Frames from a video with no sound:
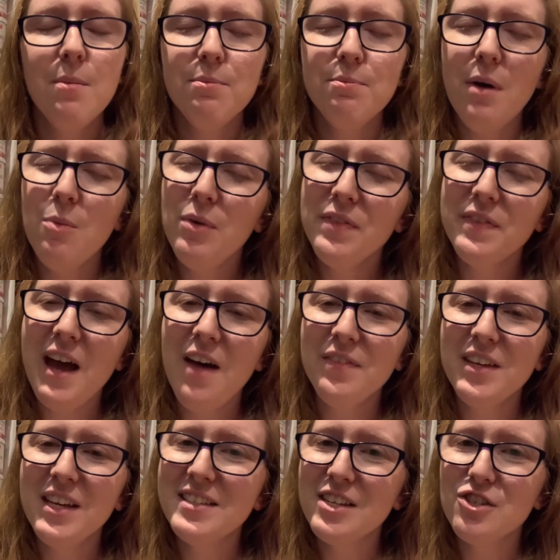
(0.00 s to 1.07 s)
but without the
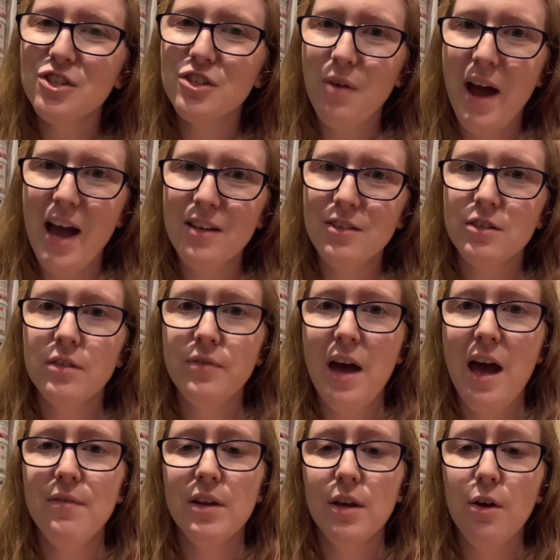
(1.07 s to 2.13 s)
additional hazard of
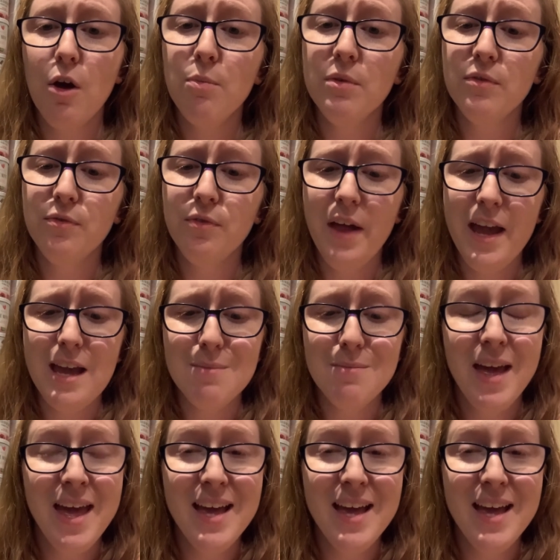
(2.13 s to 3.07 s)
having an open flame,